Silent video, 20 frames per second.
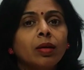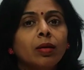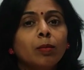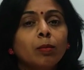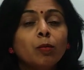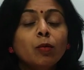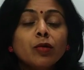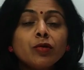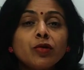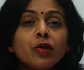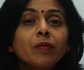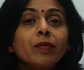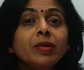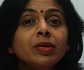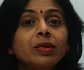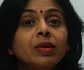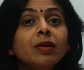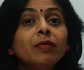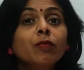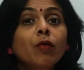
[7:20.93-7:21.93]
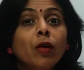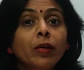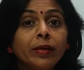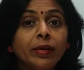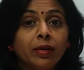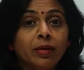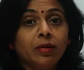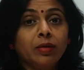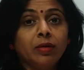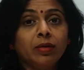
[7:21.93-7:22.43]
Most of us say
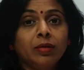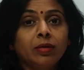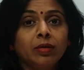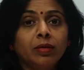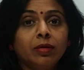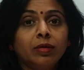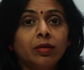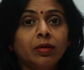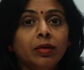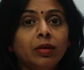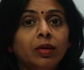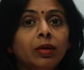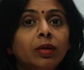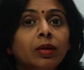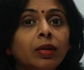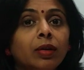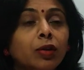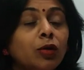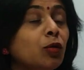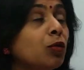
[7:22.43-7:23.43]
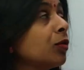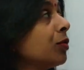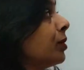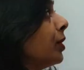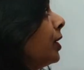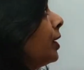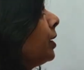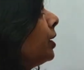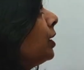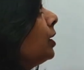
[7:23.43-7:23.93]
water. You
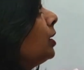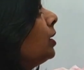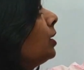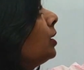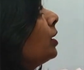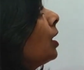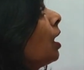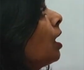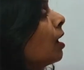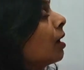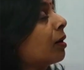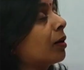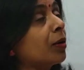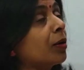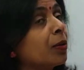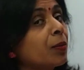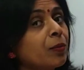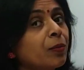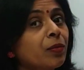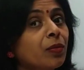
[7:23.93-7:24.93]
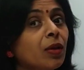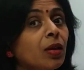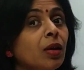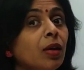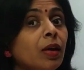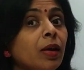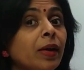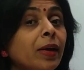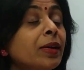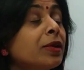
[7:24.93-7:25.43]
say T-E-R.
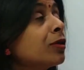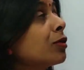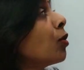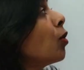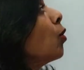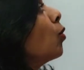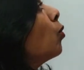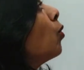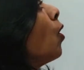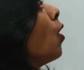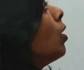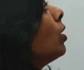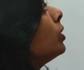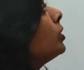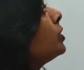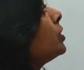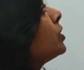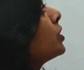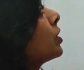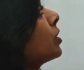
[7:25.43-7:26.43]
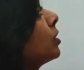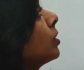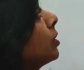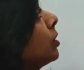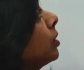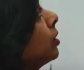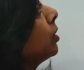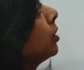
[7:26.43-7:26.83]
It's water.